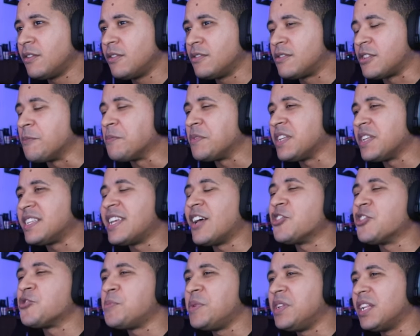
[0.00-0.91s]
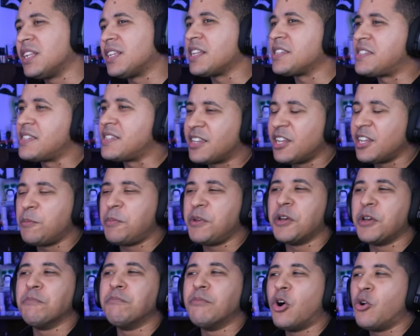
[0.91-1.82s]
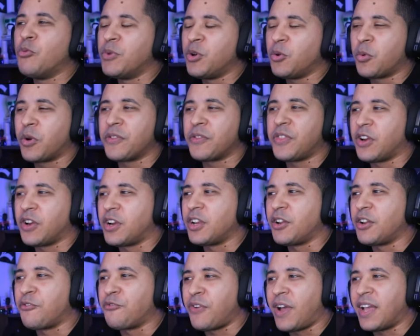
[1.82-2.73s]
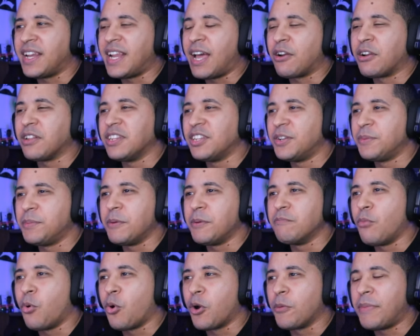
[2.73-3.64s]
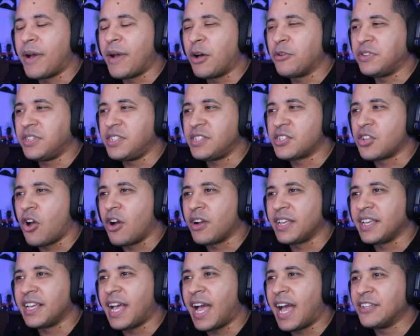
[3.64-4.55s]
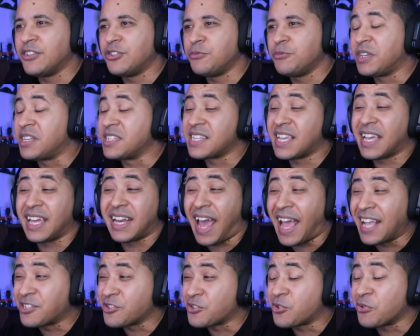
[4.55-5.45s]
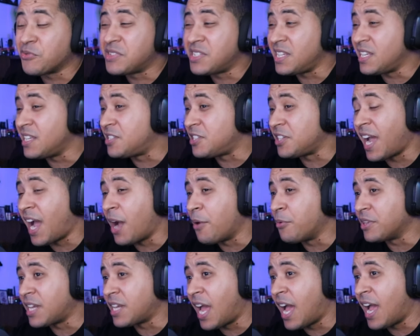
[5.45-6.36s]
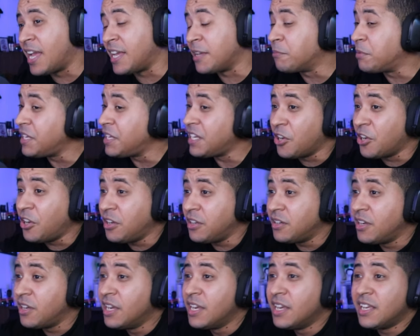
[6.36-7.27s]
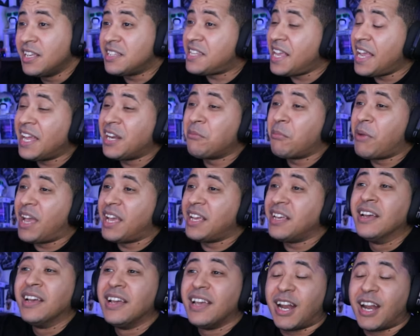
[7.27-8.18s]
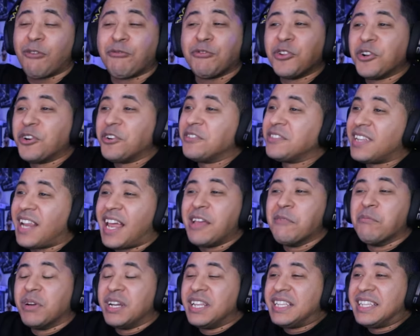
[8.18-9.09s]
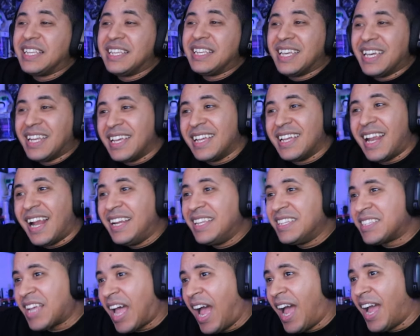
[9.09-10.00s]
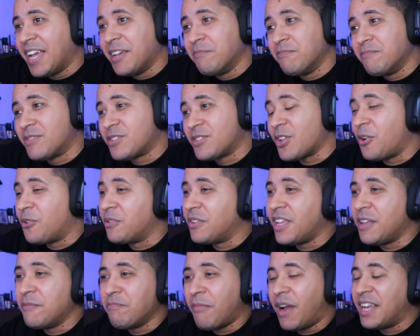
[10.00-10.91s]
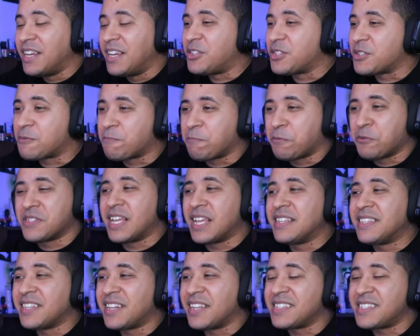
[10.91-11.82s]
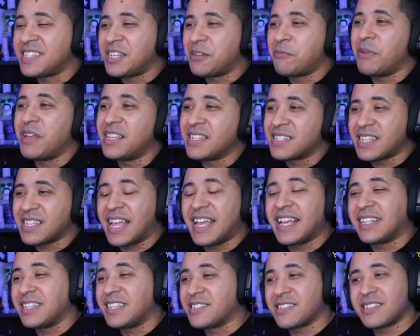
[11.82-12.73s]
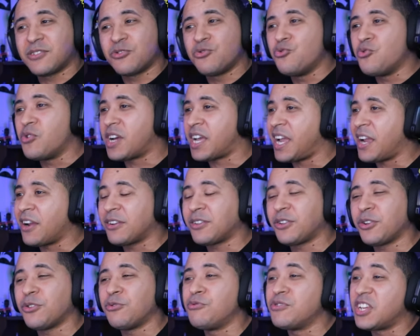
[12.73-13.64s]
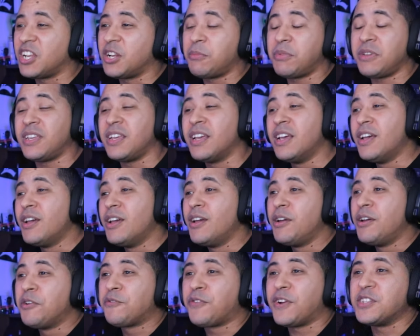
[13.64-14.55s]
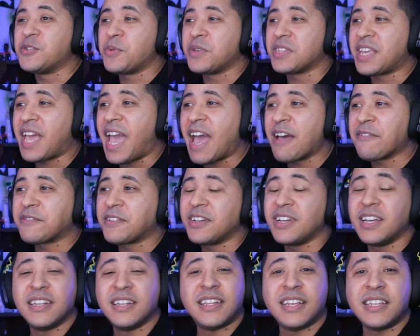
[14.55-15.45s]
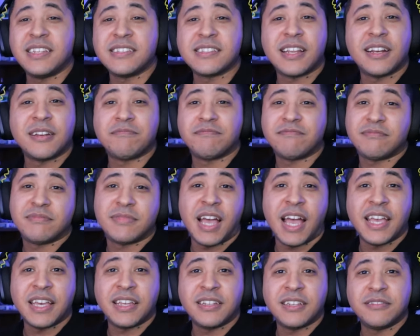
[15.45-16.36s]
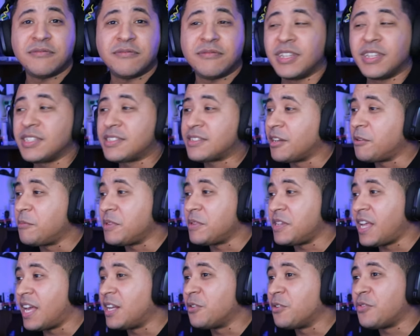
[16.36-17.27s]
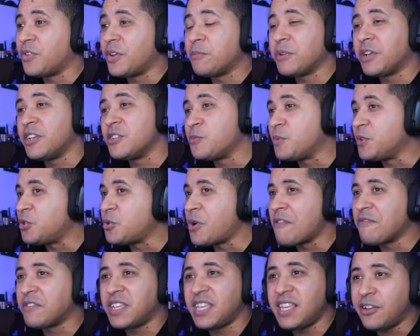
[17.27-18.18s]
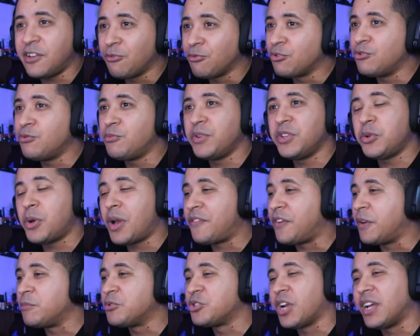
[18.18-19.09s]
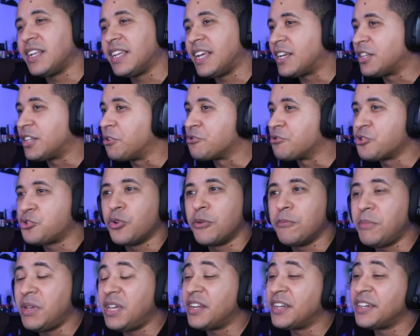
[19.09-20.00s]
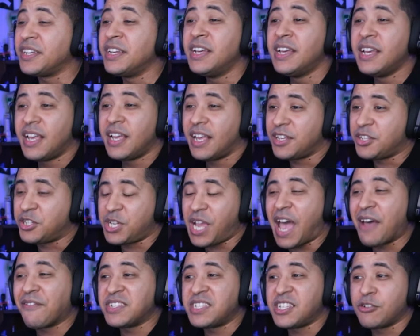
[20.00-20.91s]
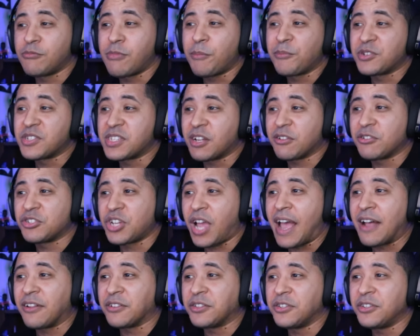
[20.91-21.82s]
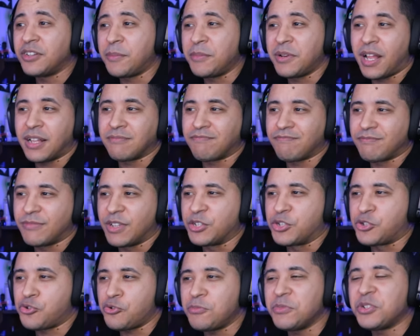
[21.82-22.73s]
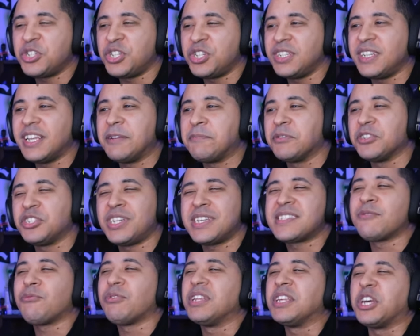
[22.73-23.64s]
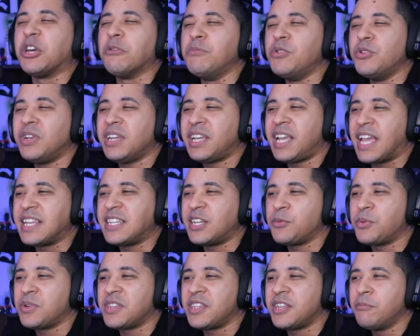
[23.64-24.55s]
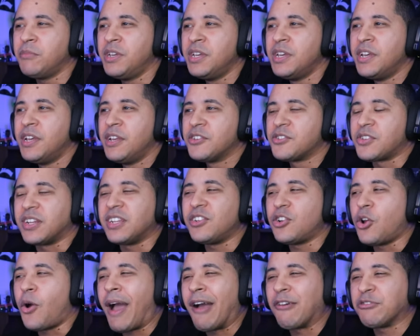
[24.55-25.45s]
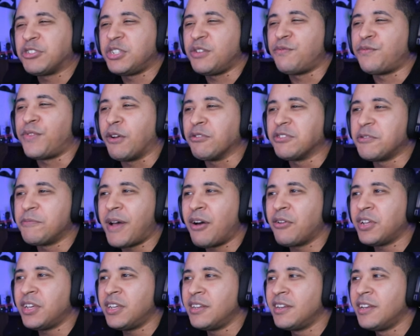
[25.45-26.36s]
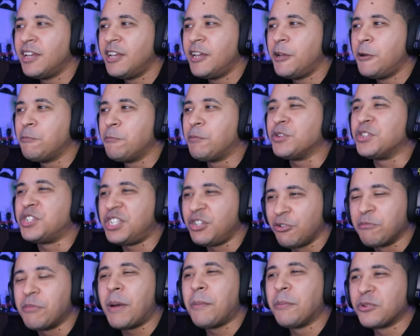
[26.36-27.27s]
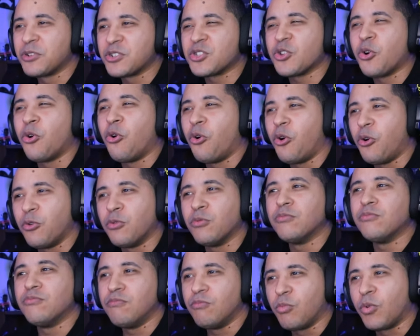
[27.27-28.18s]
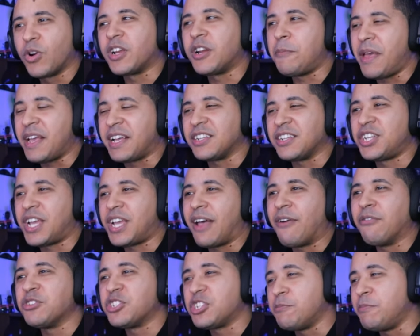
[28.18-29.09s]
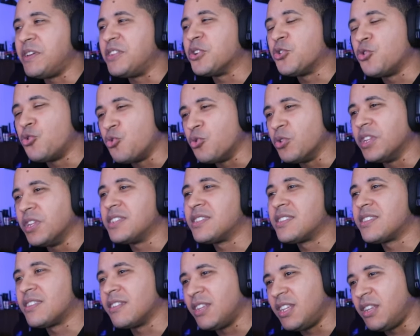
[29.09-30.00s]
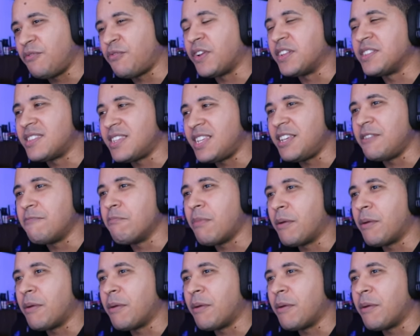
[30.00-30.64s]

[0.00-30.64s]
something tells me that this is going to be a moment where they're going to find out a little bit more about these talking kaiju, because again, I just don't see Ichikawa dying, but he could. It's anime, and I've learned that anybody can get it at any time. So it might have just presented us him as like this cool character who's going to be friends with Kafka, and then he's end up dying, and this is going to be the end of it. Because we do have Kikaru, we do have him trying to get closer to Amina, and she obviously remembers their childhood. I mean, I assumed she did, but she hasn't really communicated with him, so I didn't know how she felt about it. But she remembers the whole, we're going to make a challenge to be the coolest defense team